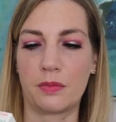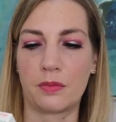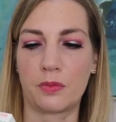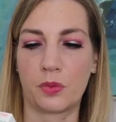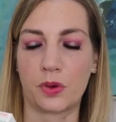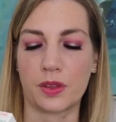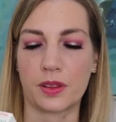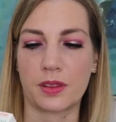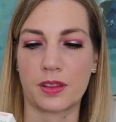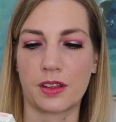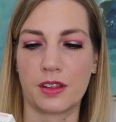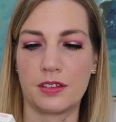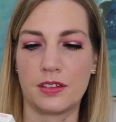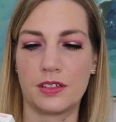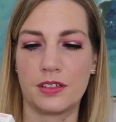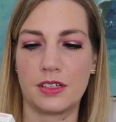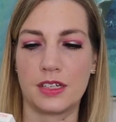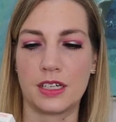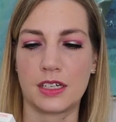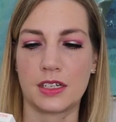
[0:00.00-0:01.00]
with
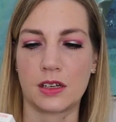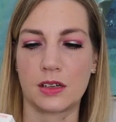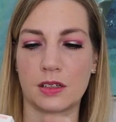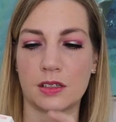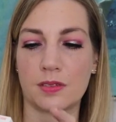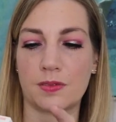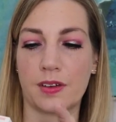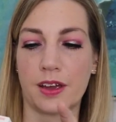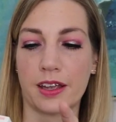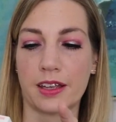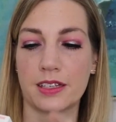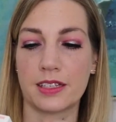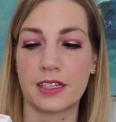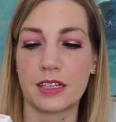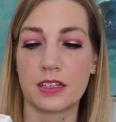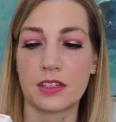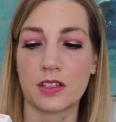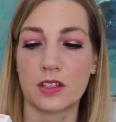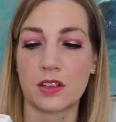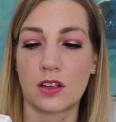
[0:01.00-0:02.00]
detoxifying
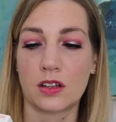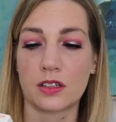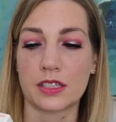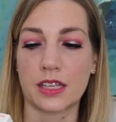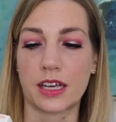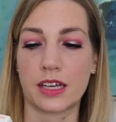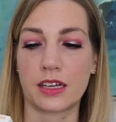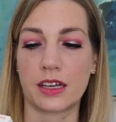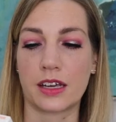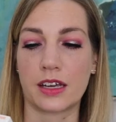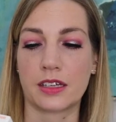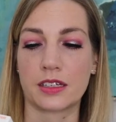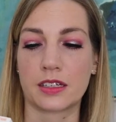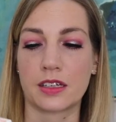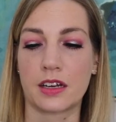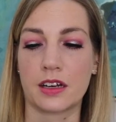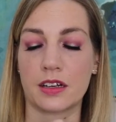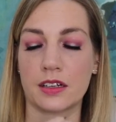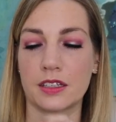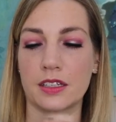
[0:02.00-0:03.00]
sea salt and
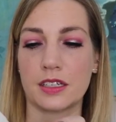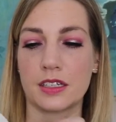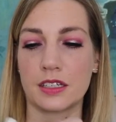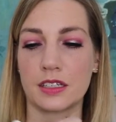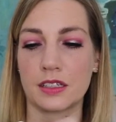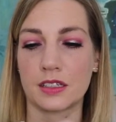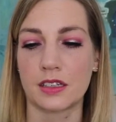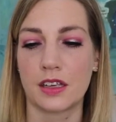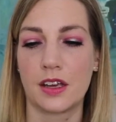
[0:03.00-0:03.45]
antioxidant